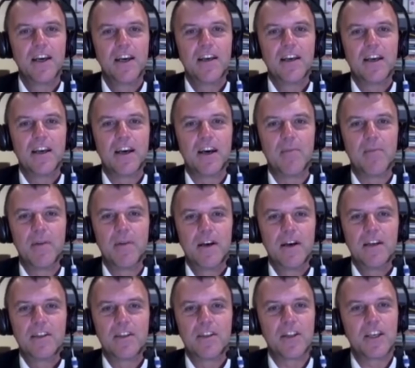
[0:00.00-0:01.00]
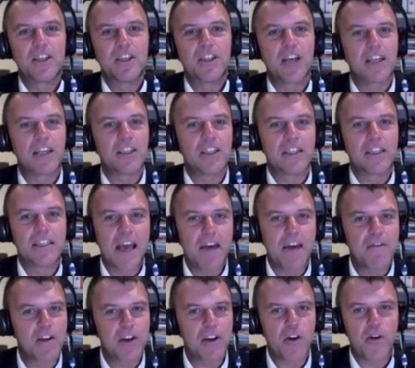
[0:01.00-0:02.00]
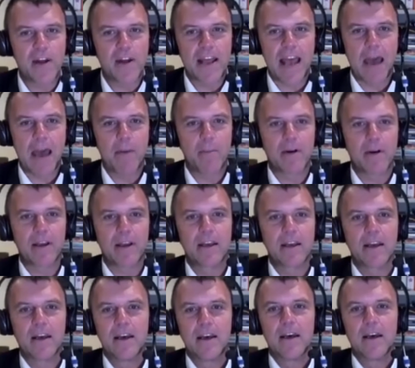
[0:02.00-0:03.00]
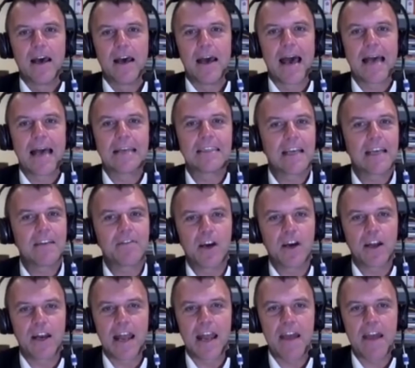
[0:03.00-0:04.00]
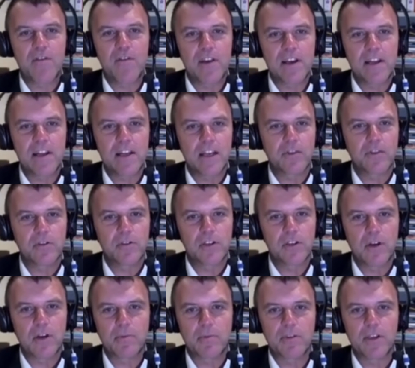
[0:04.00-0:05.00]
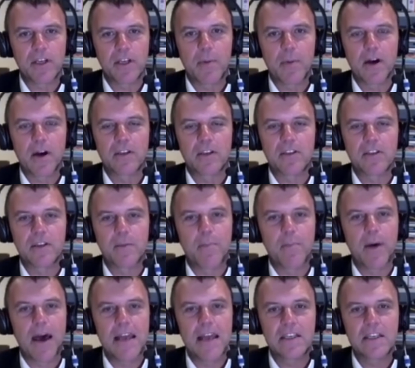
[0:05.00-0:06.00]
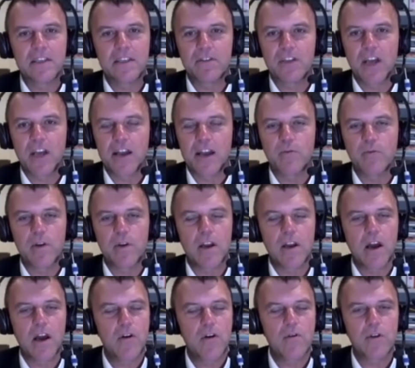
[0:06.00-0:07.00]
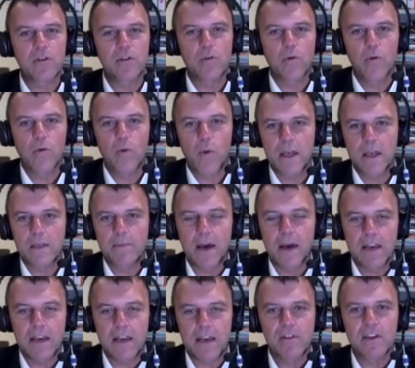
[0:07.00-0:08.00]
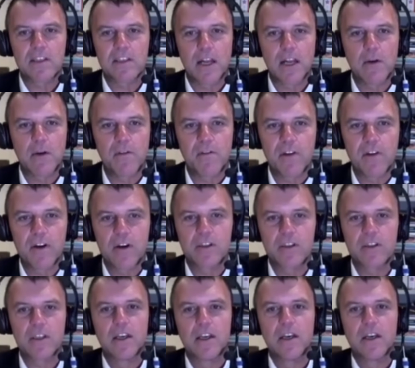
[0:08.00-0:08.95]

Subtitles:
So these changes are definitely already happening. As they've done in every industrial disruption in the past, the pace of change we know is always painfully slow at first,